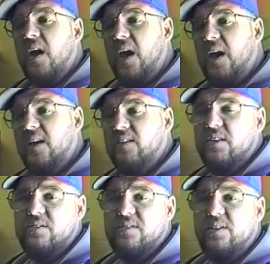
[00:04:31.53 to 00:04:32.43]
And
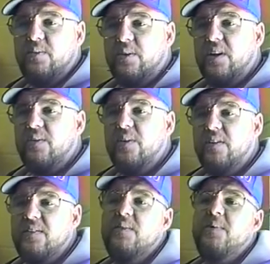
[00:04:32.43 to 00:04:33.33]
usually we'll get rid
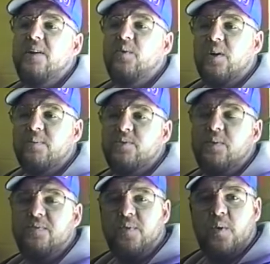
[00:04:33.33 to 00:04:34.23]
of them anywhere
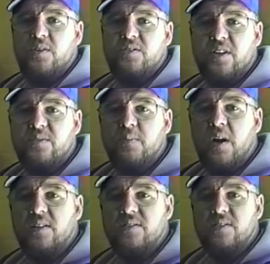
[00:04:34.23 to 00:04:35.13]
between 4 to 6
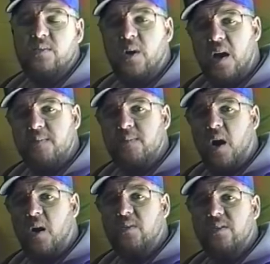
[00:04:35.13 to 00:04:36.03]
months. We'll have them
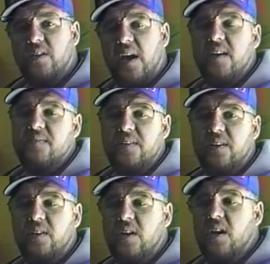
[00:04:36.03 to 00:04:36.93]
hauled to the landfill.